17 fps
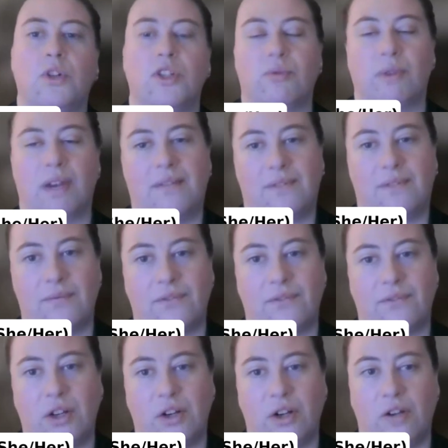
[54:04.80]
what's
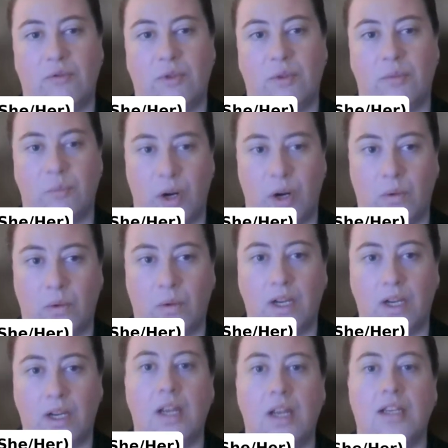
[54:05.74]
relevant for your current
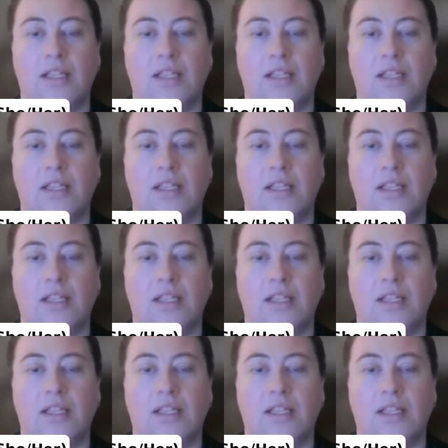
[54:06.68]
role.